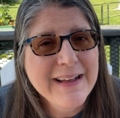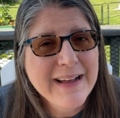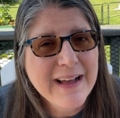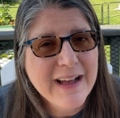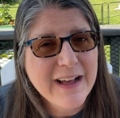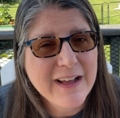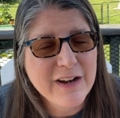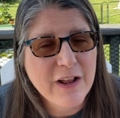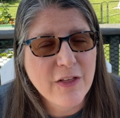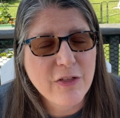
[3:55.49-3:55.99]

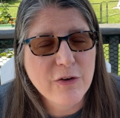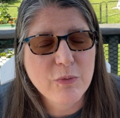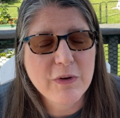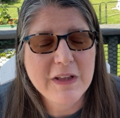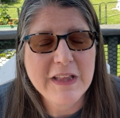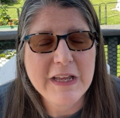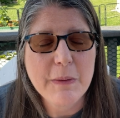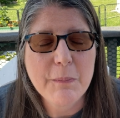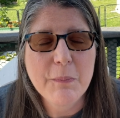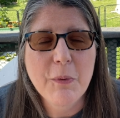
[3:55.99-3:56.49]
another
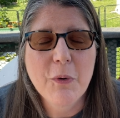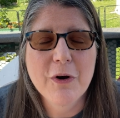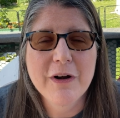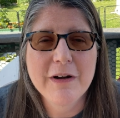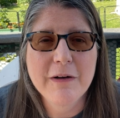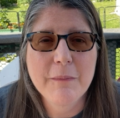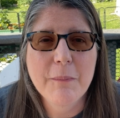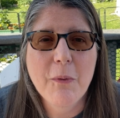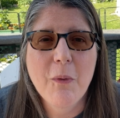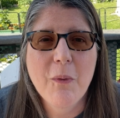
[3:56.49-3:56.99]
really
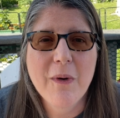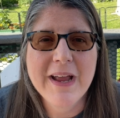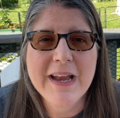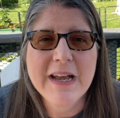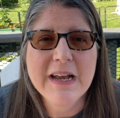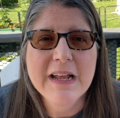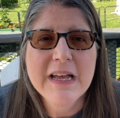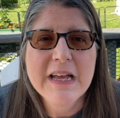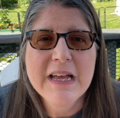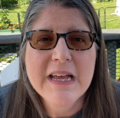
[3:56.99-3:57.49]
important point
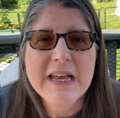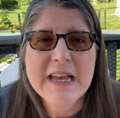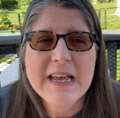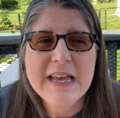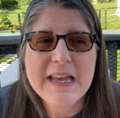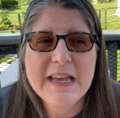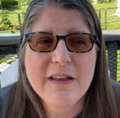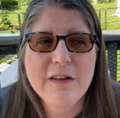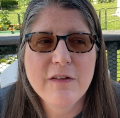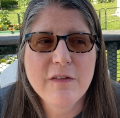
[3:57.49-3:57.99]

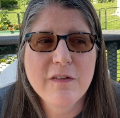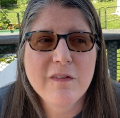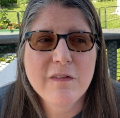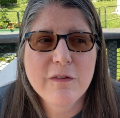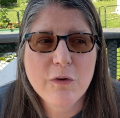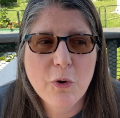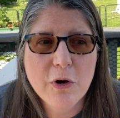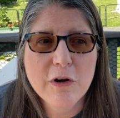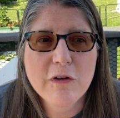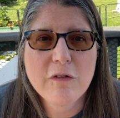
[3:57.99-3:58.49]
is
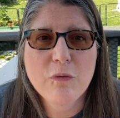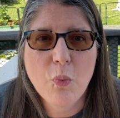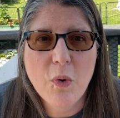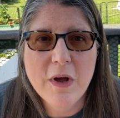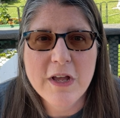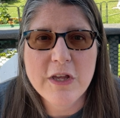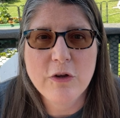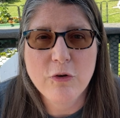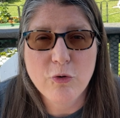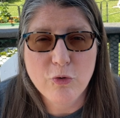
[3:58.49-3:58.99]
source
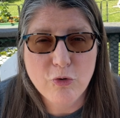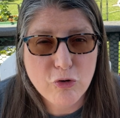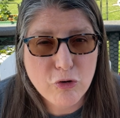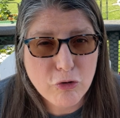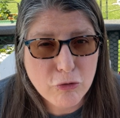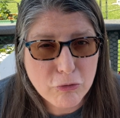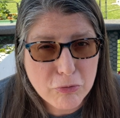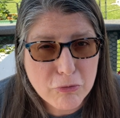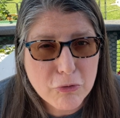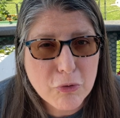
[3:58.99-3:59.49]
what you
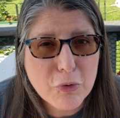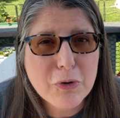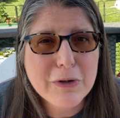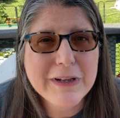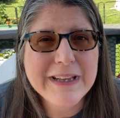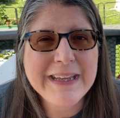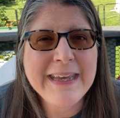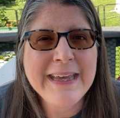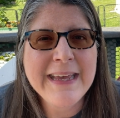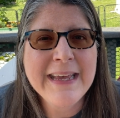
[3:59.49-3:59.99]

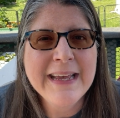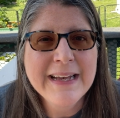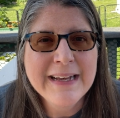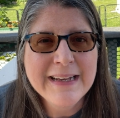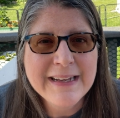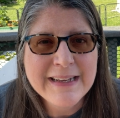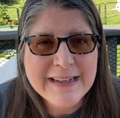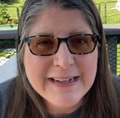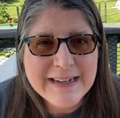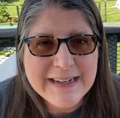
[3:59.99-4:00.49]
truly
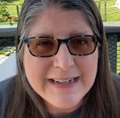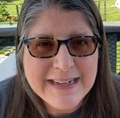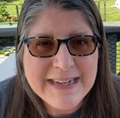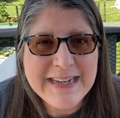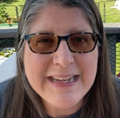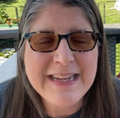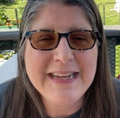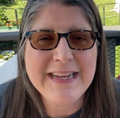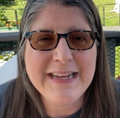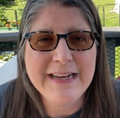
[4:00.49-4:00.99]

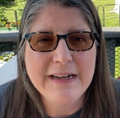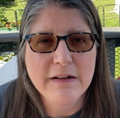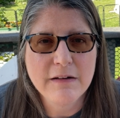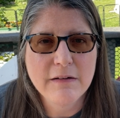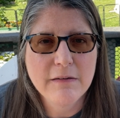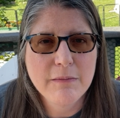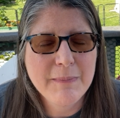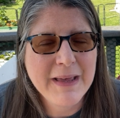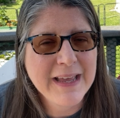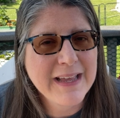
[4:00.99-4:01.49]
need.
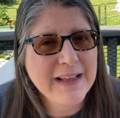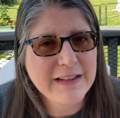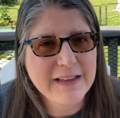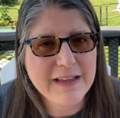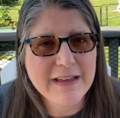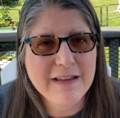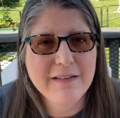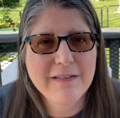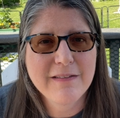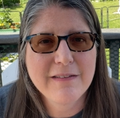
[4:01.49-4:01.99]
Make a
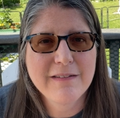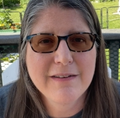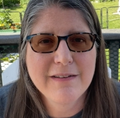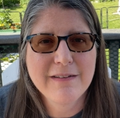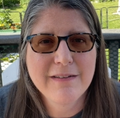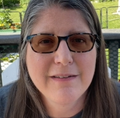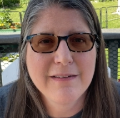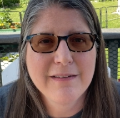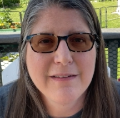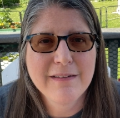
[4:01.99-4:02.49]
list.
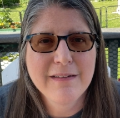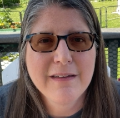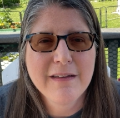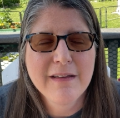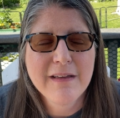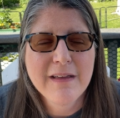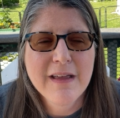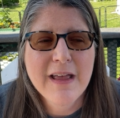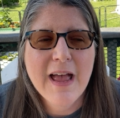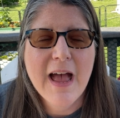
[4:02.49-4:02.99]

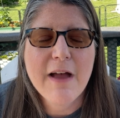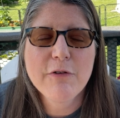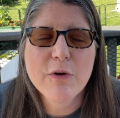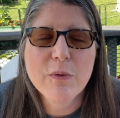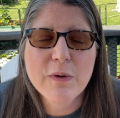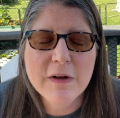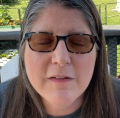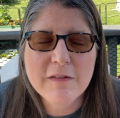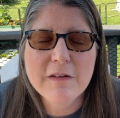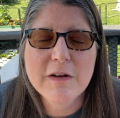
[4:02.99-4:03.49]
Every
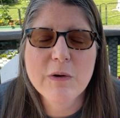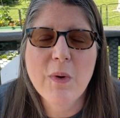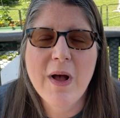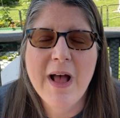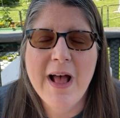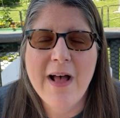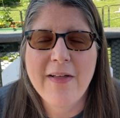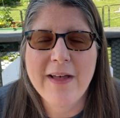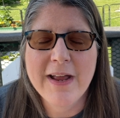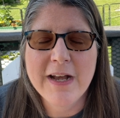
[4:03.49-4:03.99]
once in a
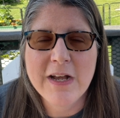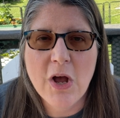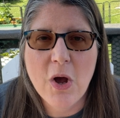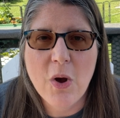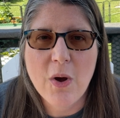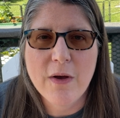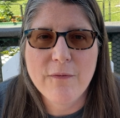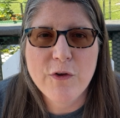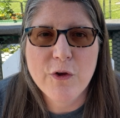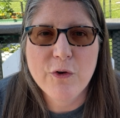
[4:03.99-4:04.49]
while, I know if you